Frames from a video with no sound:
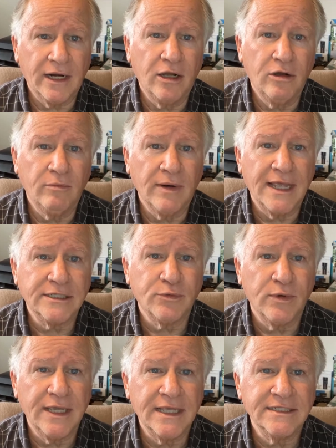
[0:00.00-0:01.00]
a home last
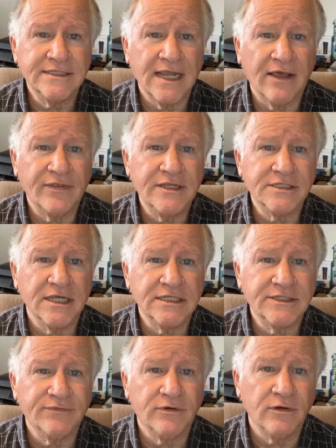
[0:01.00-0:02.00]
week in southeast
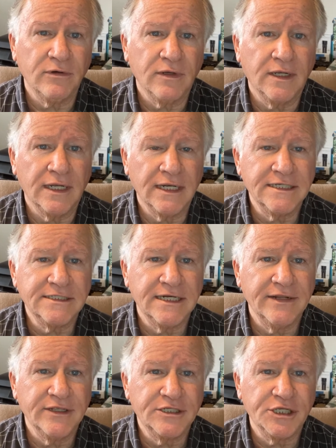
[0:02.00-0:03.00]
Huntsville
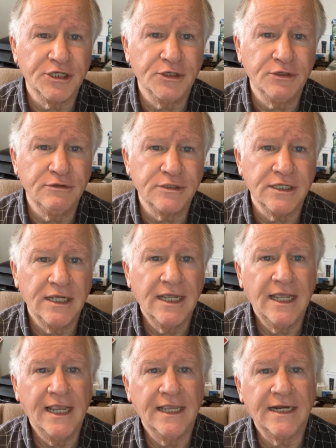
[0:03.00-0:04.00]
listed in the twos,
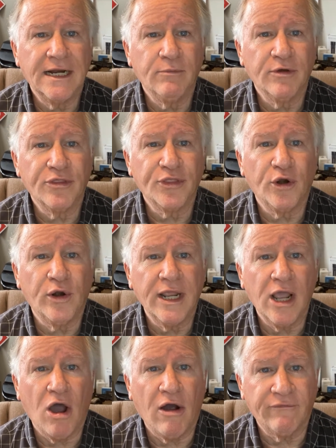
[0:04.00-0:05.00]
ended up with
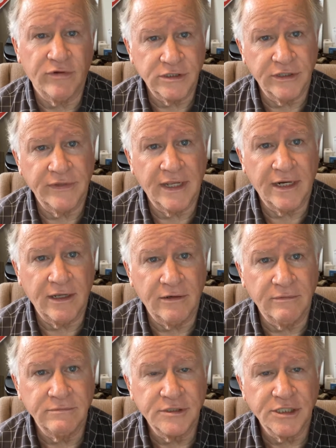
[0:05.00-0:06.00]
30 offers on that
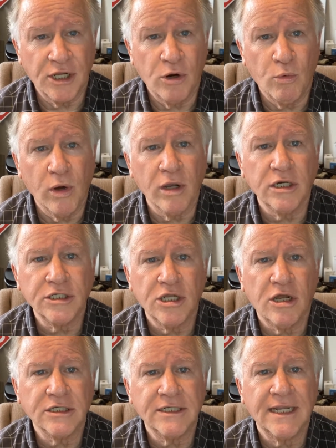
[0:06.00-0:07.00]
home. So we're going to
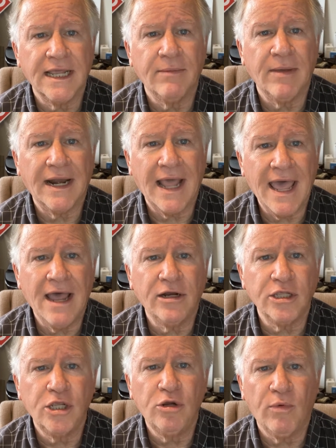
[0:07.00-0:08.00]
talk today about how
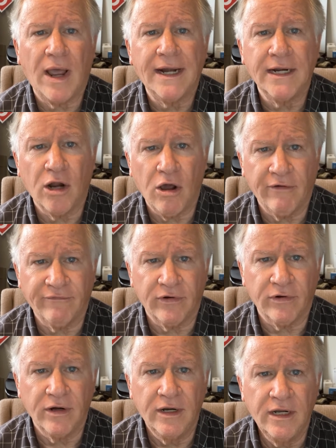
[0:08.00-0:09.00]
do you write an
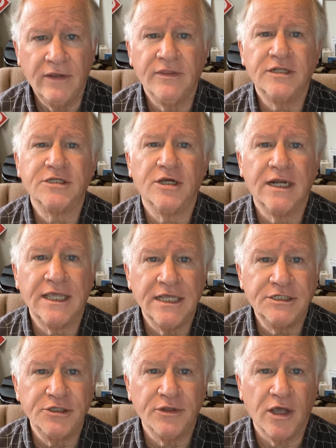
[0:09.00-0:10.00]
offer that's going to
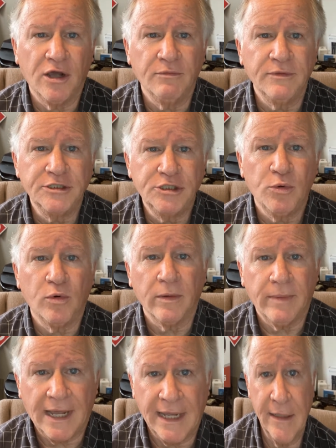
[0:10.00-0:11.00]
get you the home that you want to
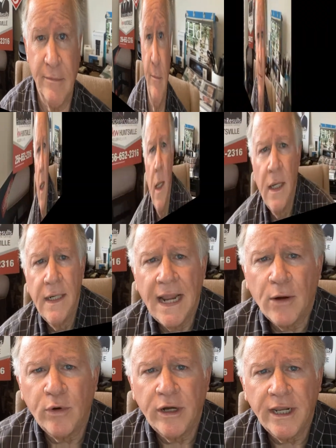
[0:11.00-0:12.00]
buy.
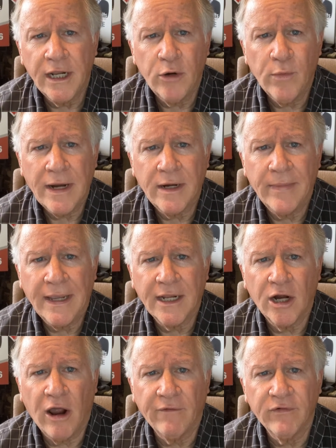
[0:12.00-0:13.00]
Now, when you're getting ready to make
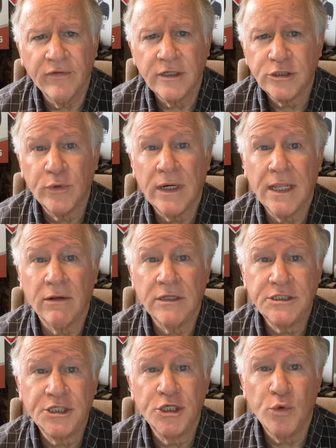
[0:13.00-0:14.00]
an offer, there's really only
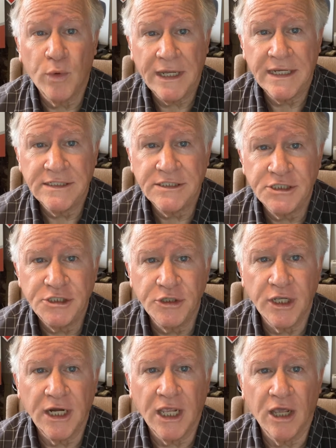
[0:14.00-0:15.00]
two ways that you
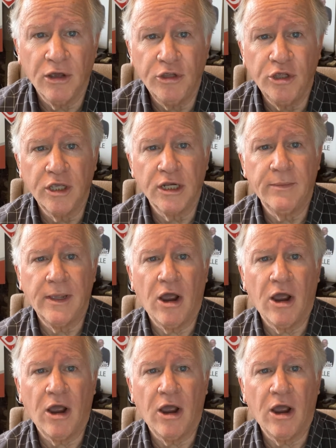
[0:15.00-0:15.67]
can go. You can be